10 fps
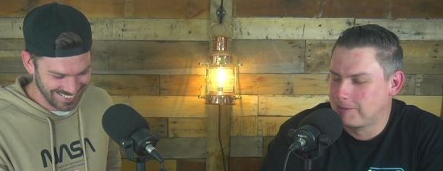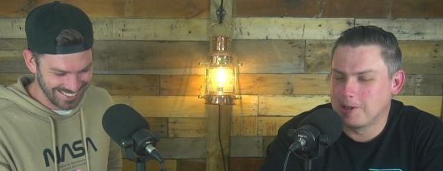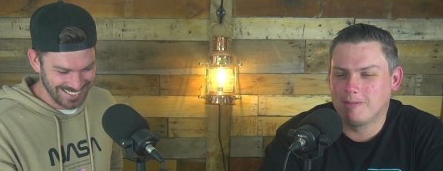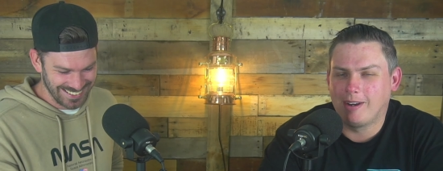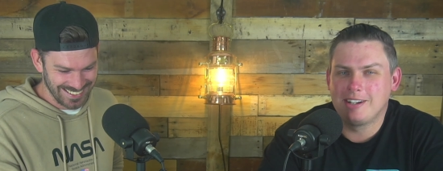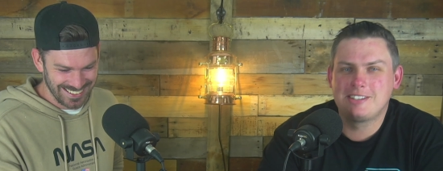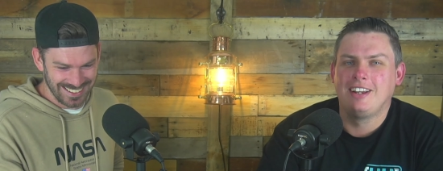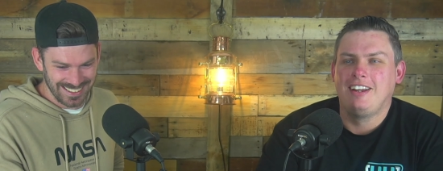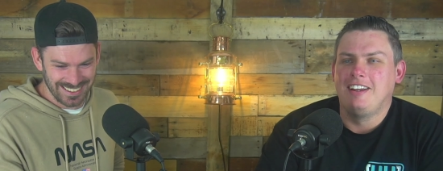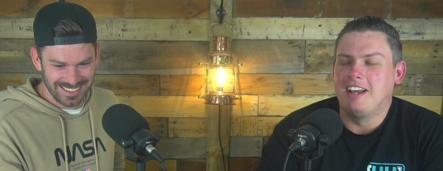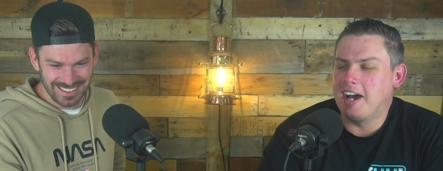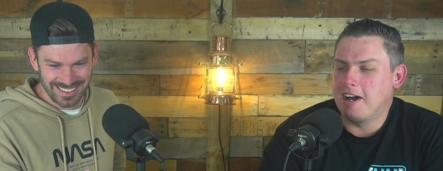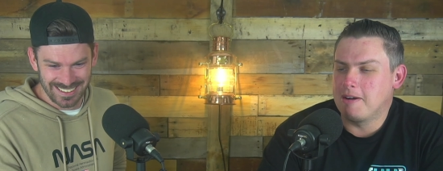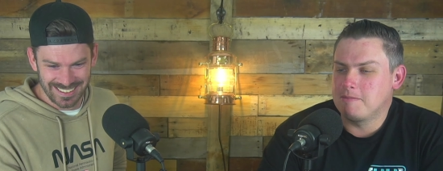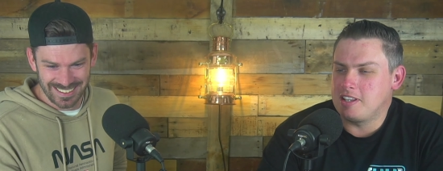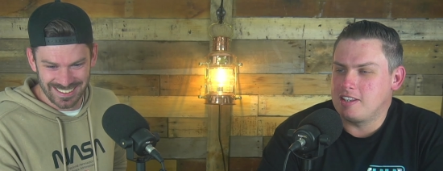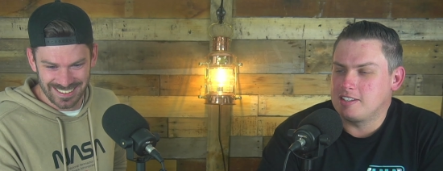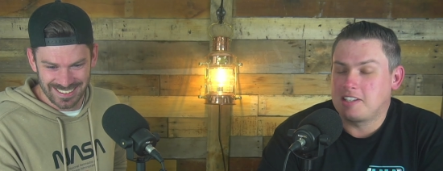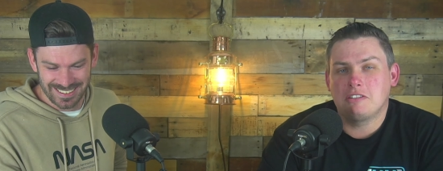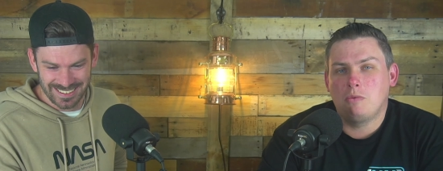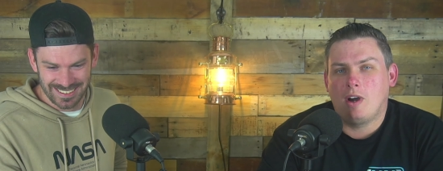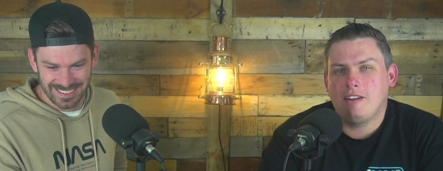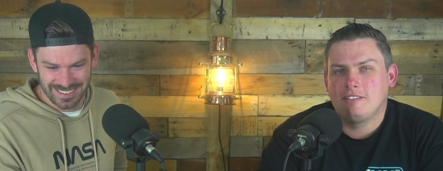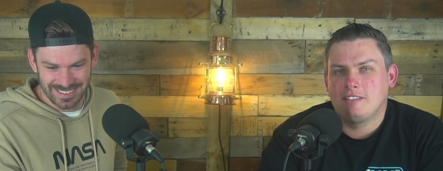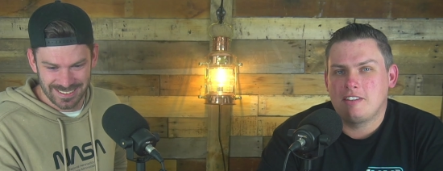Speaker 1: Pretty much. Um, season one,